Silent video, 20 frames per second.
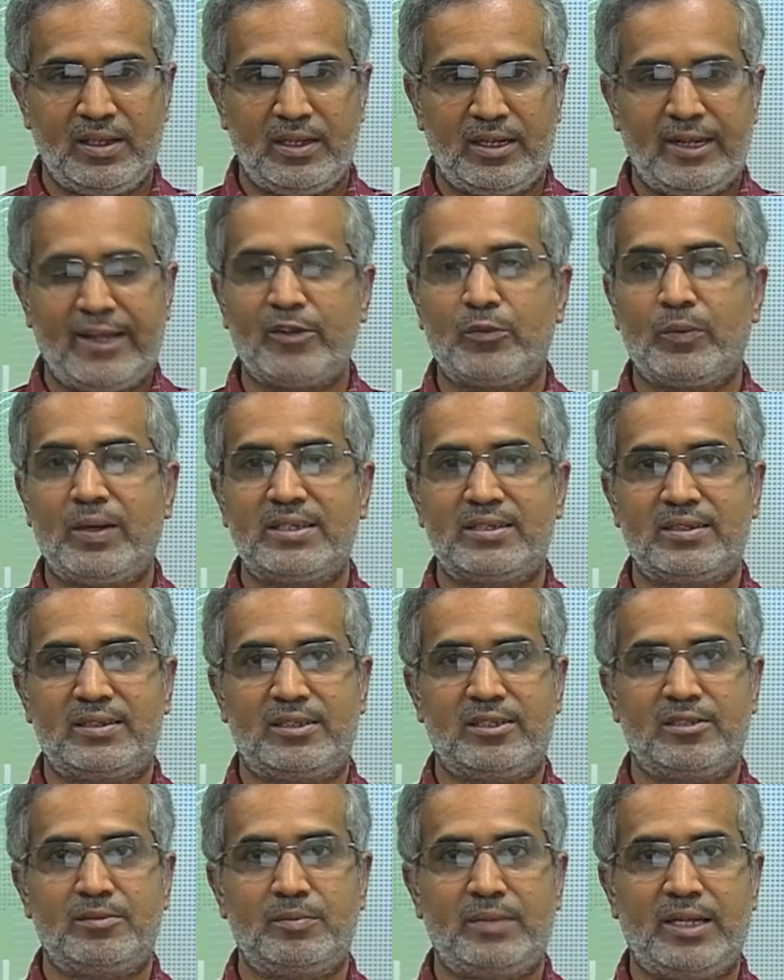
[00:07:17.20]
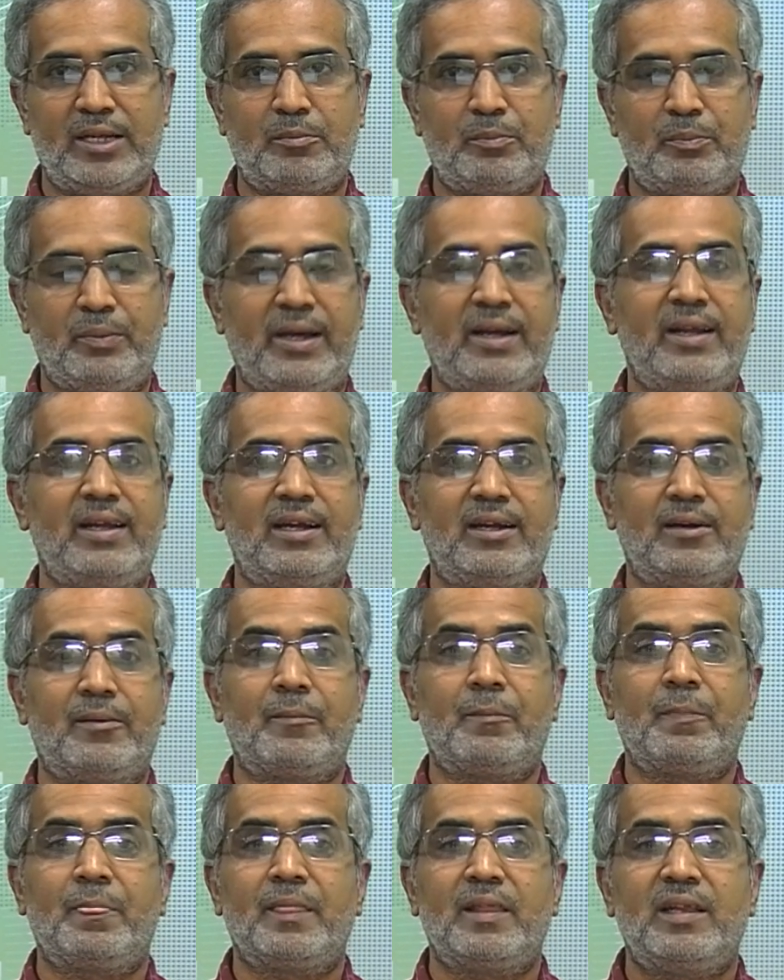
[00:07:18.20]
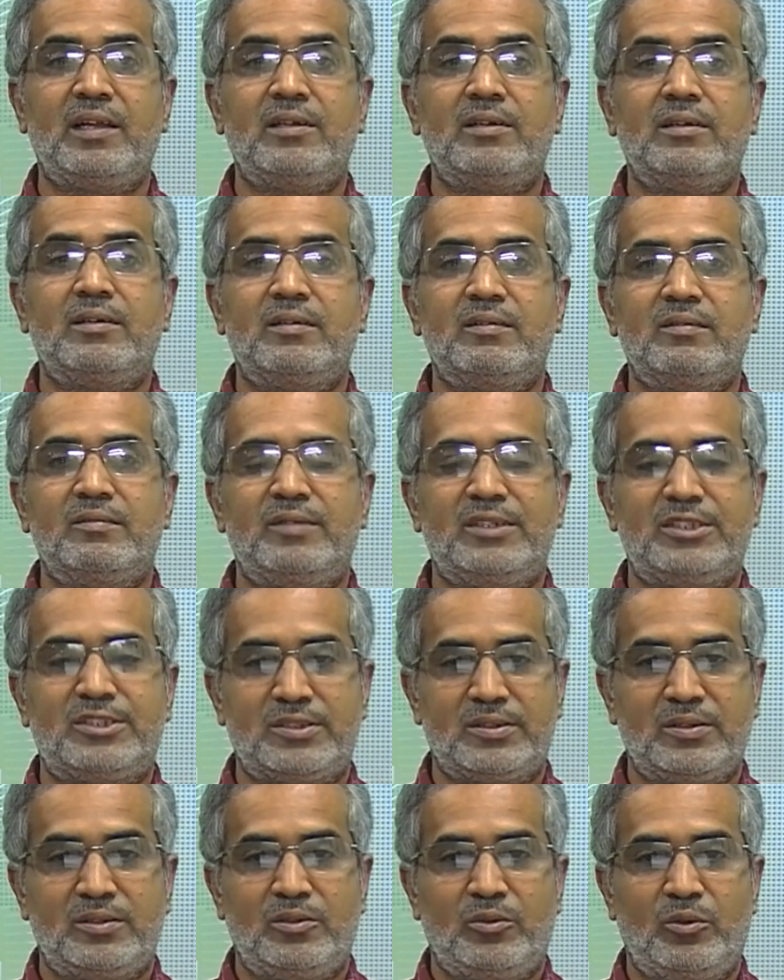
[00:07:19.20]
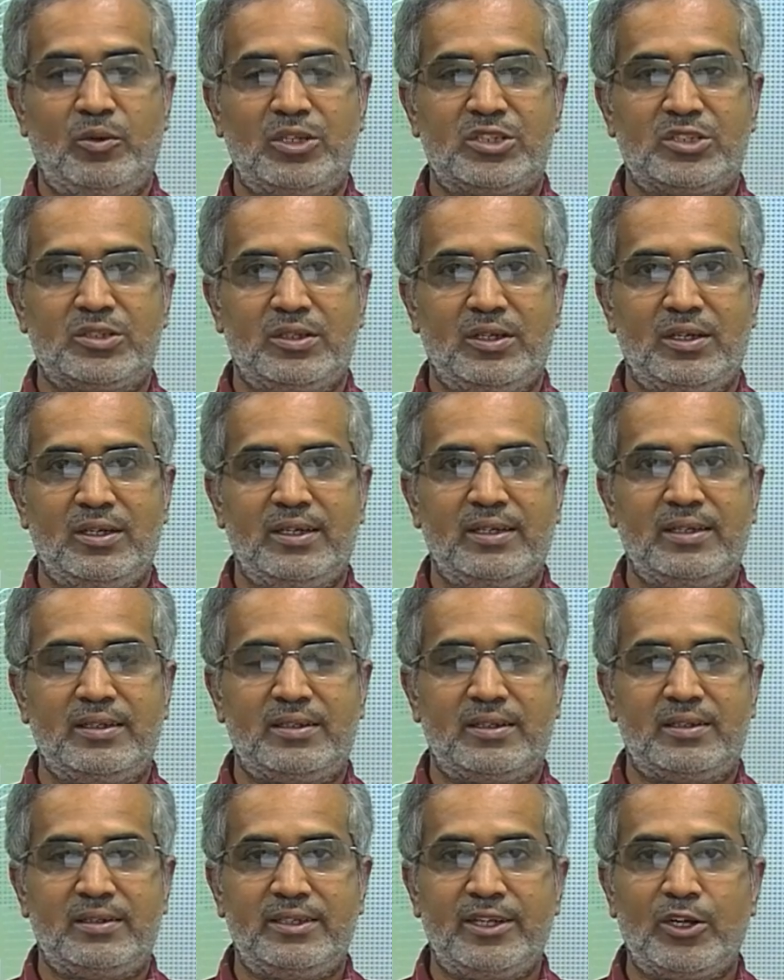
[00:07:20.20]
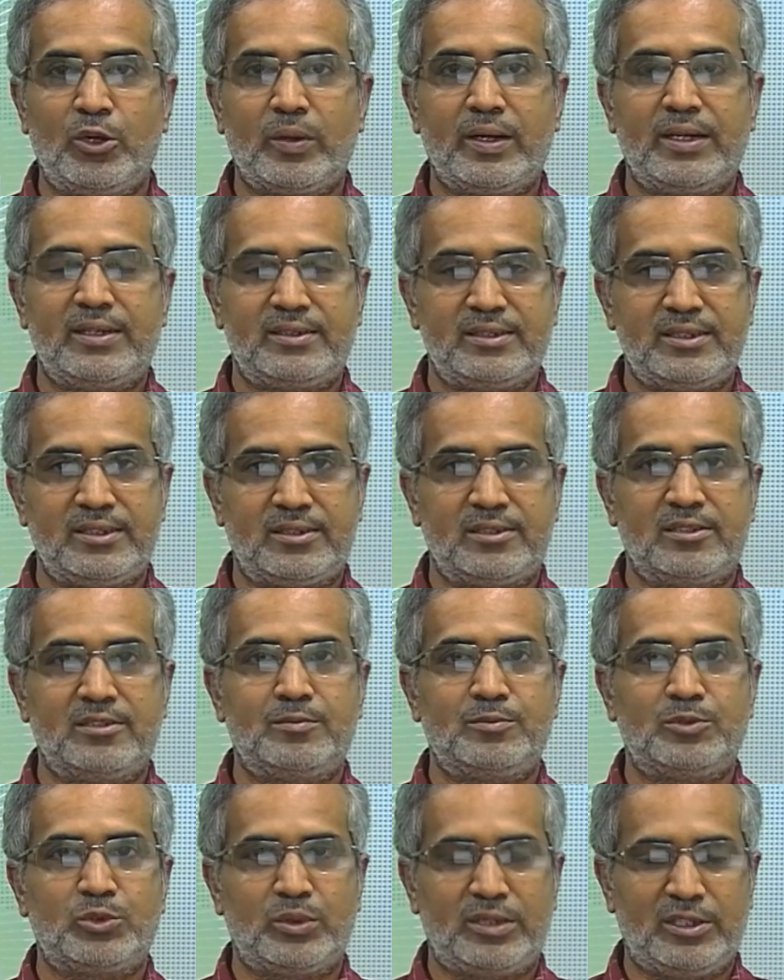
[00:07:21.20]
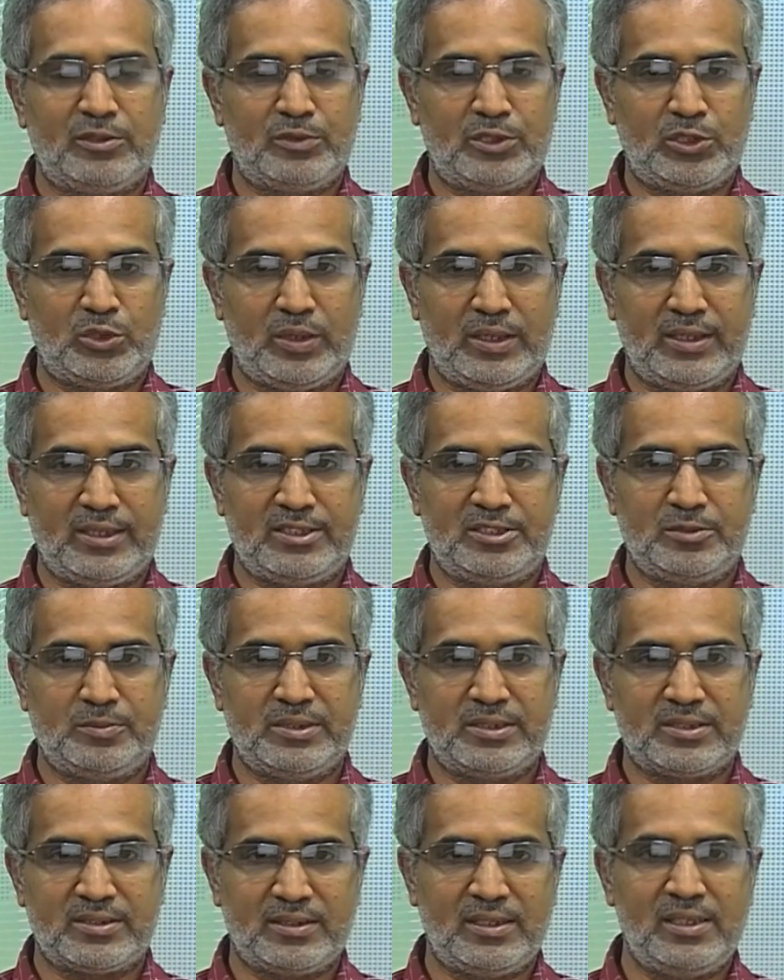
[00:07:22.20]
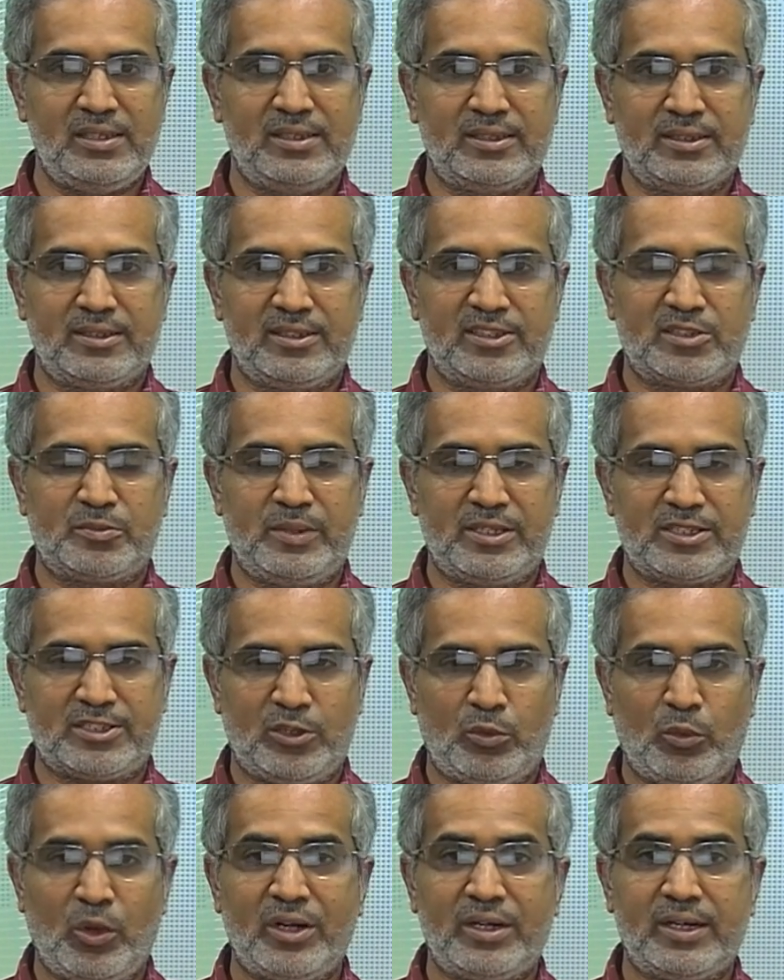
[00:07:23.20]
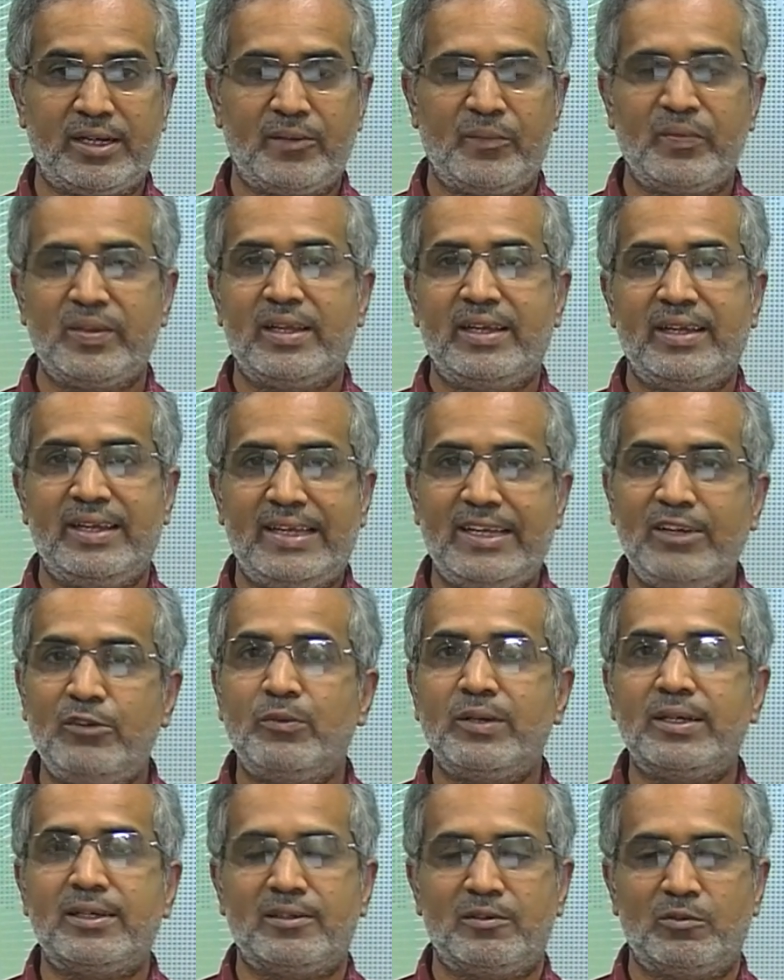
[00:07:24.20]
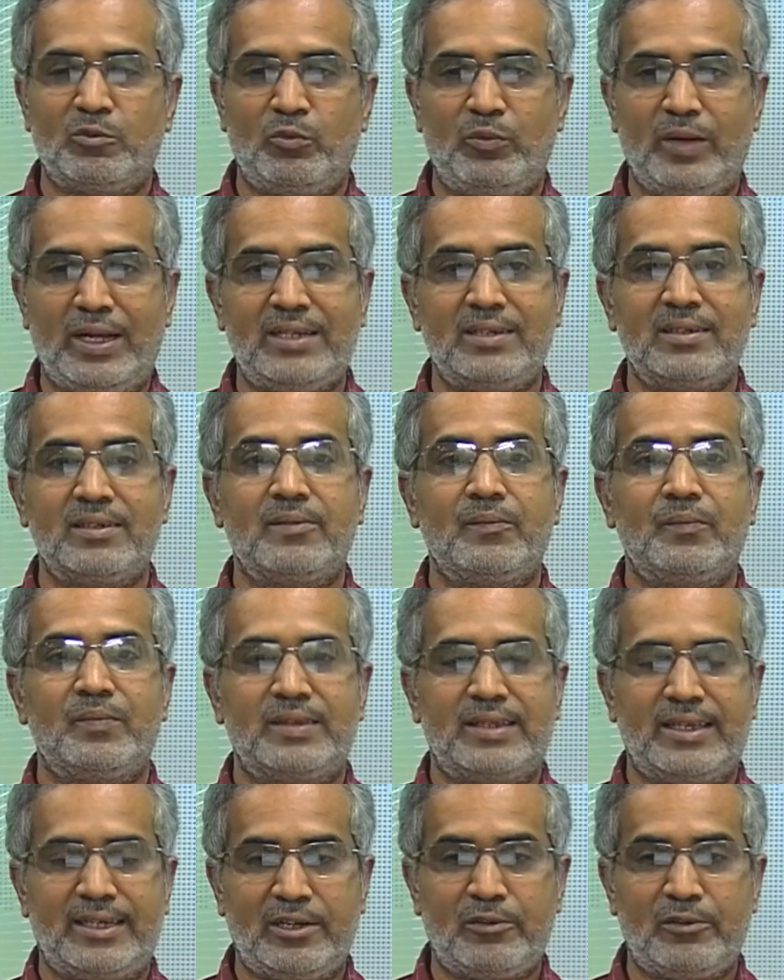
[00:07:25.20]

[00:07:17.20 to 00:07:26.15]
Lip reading: Likewise, a term like Paraya, which was a derogatory term to refer to untouchables earlier, is best avoided even when the